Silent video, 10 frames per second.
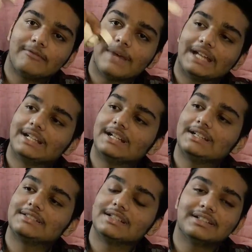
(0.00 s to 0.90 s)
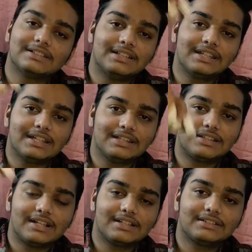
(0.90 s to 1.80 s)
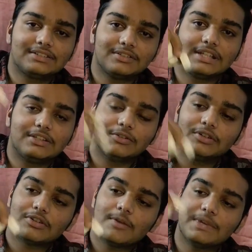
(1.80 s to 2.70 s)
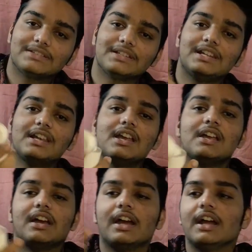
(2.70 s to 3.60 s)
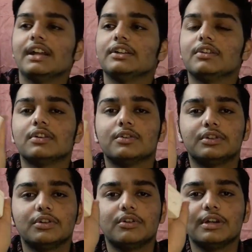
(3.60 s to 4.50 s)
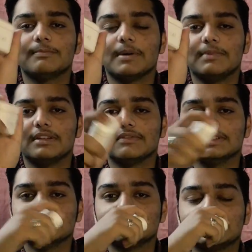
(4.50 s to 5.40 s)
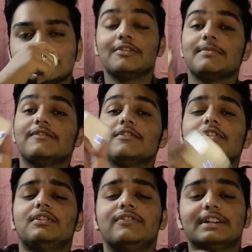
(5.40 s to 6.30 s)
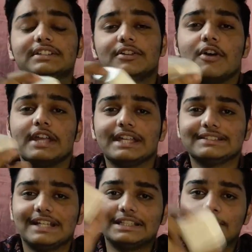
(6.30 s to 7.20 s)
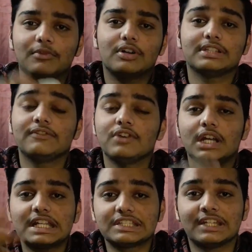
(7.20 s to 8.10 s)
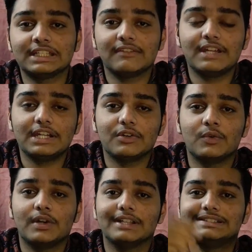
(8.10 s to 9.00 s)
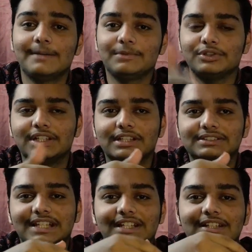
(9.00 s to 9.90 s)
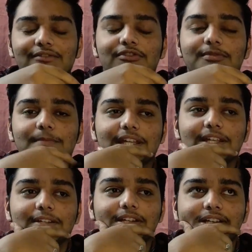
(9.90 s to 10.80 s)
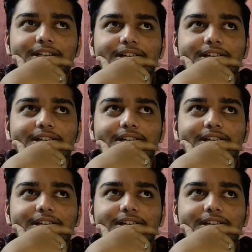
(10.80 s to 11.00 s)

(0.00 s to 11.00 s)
have magnetic same thing inside it, so they don't drop easily, and you are good to go in public with this. So before further going inside the box, if you are enjoying the video, a sub to the channel would be